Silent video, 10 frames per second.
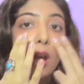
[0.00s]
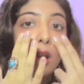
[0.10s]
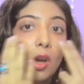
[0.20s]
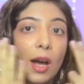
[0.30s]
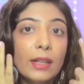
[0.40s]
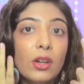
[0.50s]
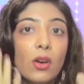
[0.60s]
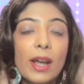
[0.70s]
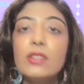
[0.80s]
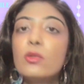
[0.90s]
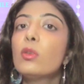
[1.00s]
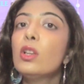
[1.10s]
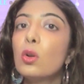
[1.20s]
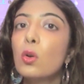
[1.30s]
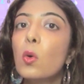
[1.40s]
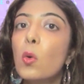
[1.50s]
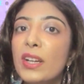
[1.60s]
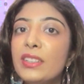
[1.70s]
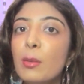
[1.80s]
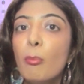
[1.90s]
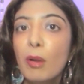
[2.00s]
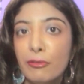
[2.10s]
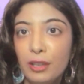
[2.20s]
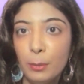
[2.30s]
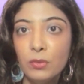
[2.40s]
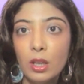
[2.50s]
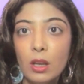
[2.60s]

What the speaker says: your under eyes will look quite puffy.